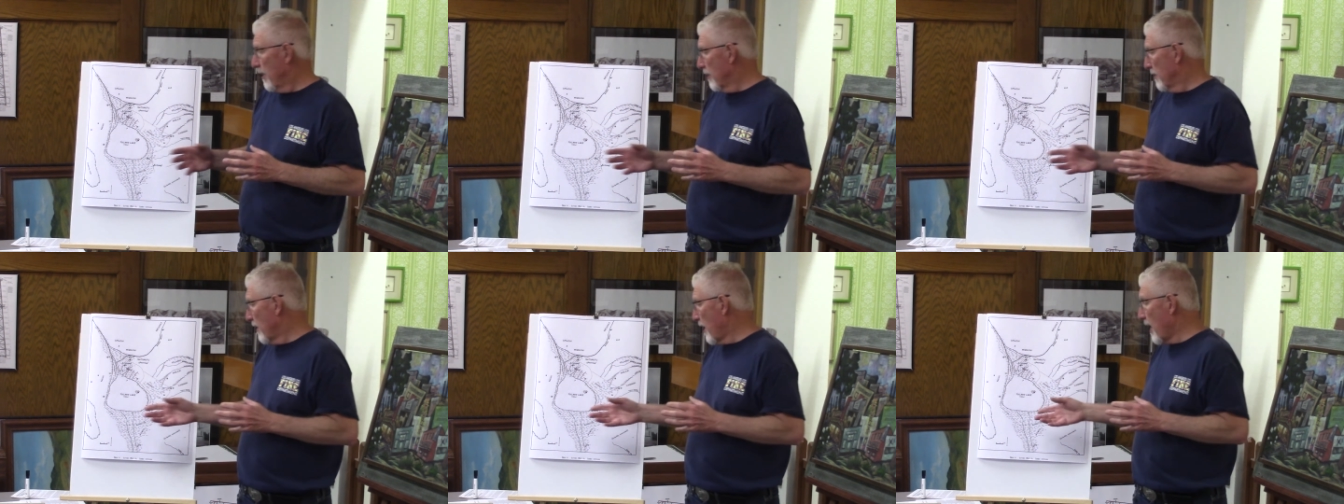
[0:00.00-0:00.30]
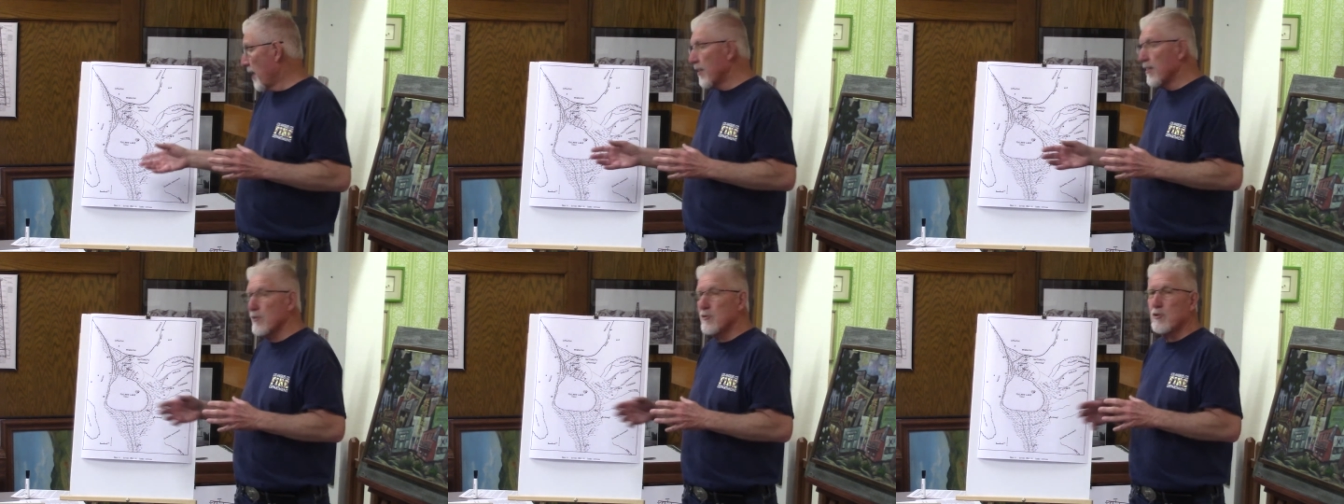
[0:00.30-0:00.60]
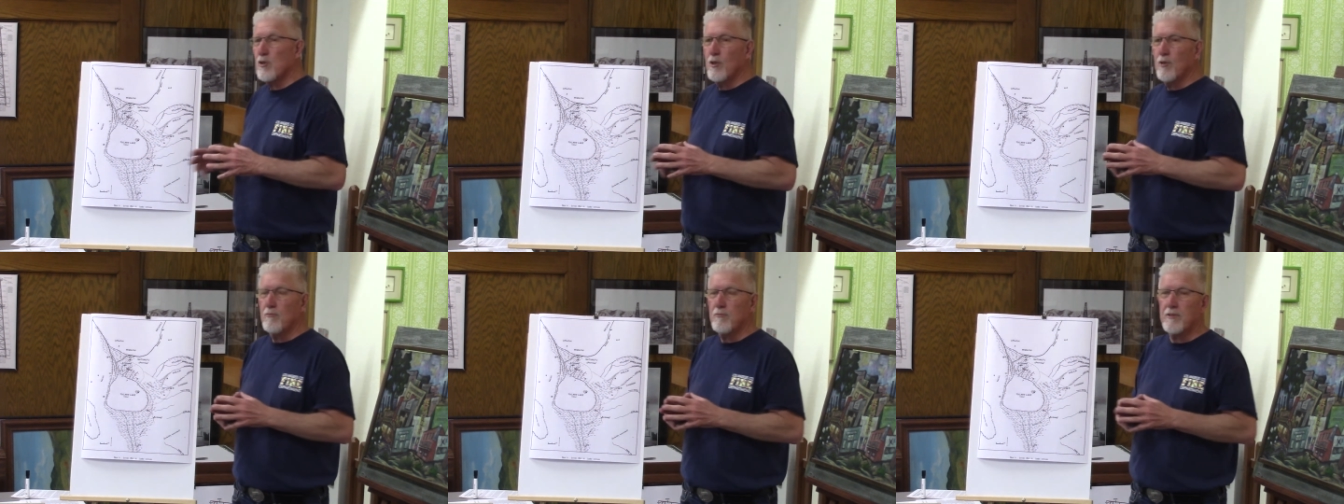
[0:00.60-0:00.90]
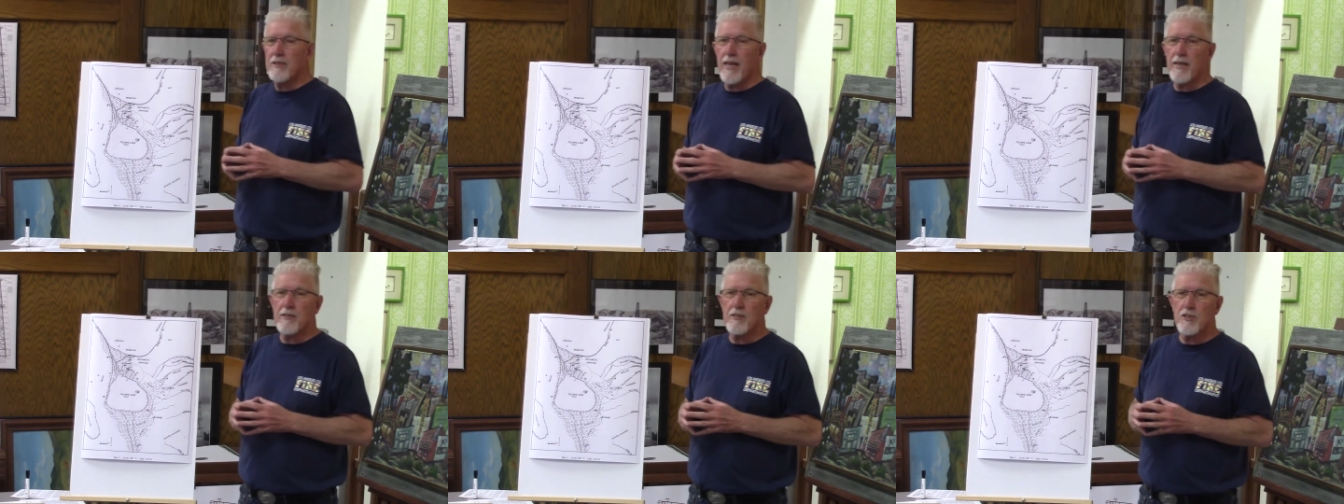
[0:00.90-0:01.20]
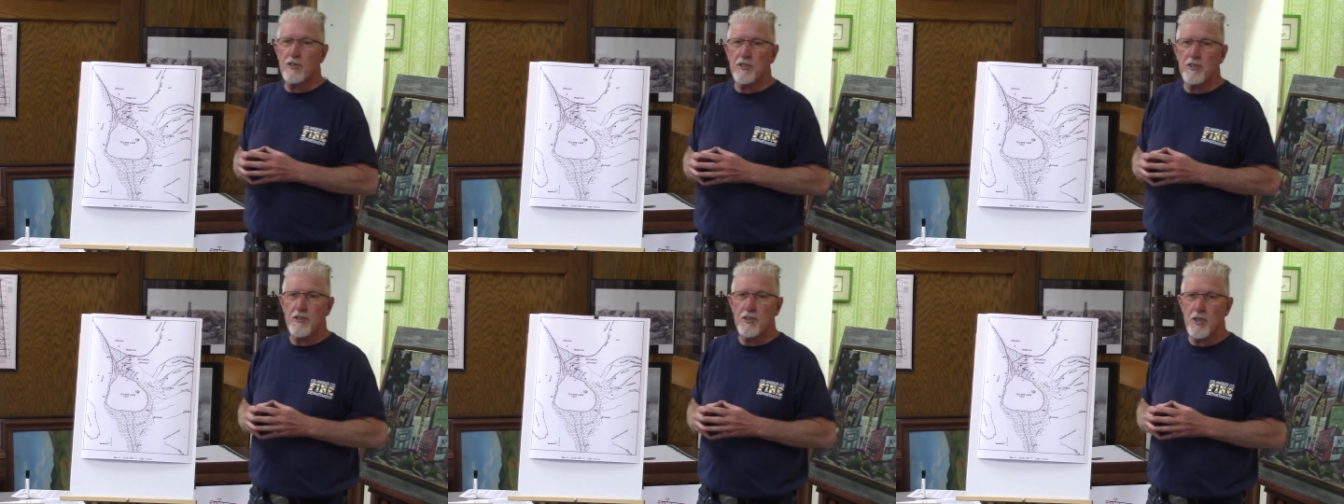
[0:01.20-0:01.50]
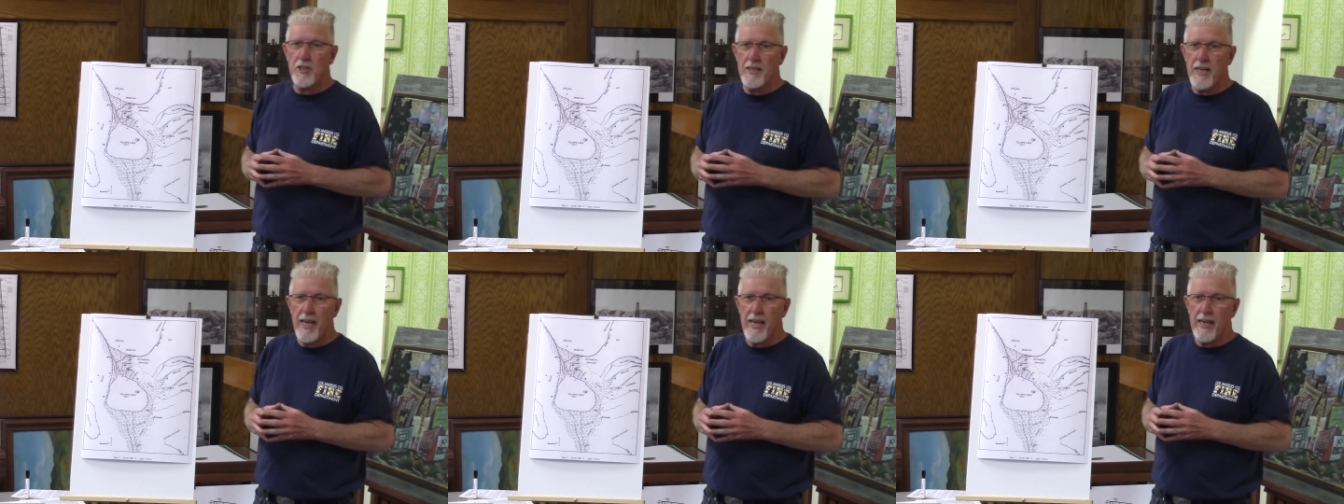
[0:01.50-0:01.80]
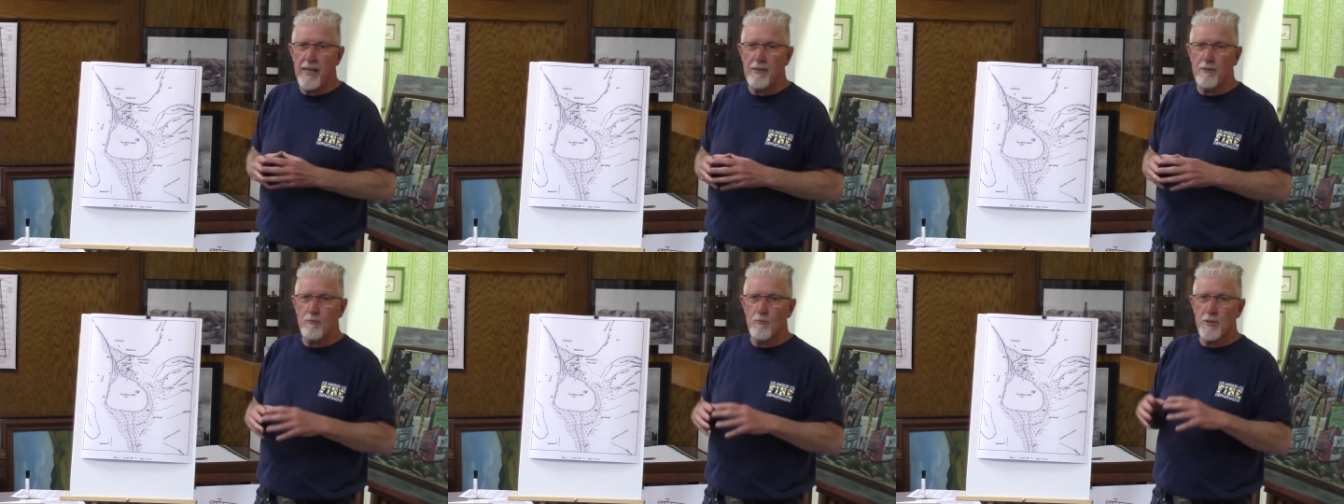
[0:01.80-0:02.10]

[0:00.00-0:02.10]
Lada assumed that Chene